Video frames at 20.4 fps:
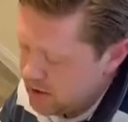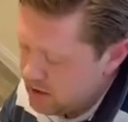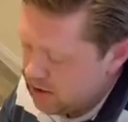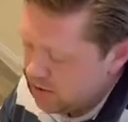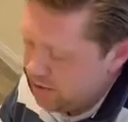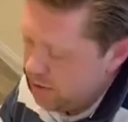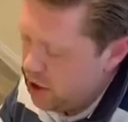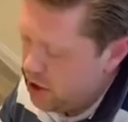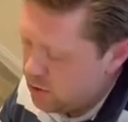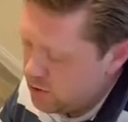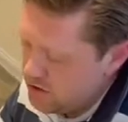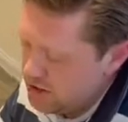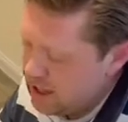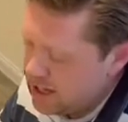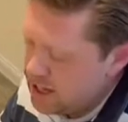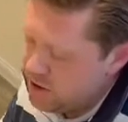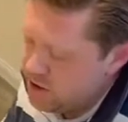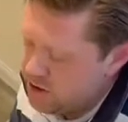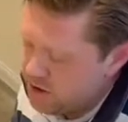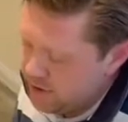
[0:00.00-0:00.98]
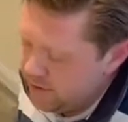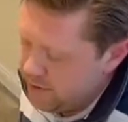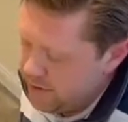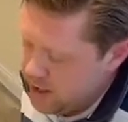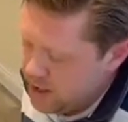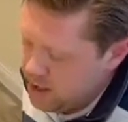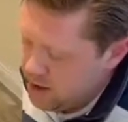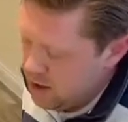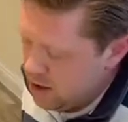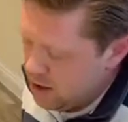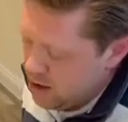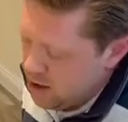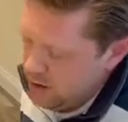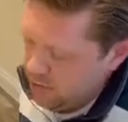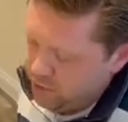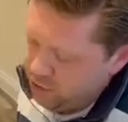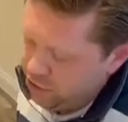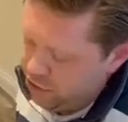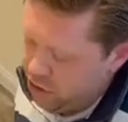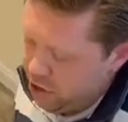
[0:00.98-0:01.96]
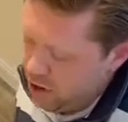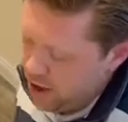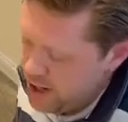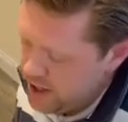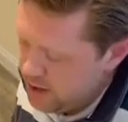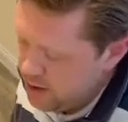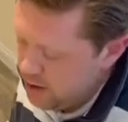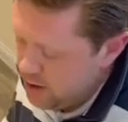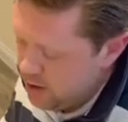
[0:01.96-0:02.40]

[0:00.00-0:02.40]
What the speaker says: final stages of the shine,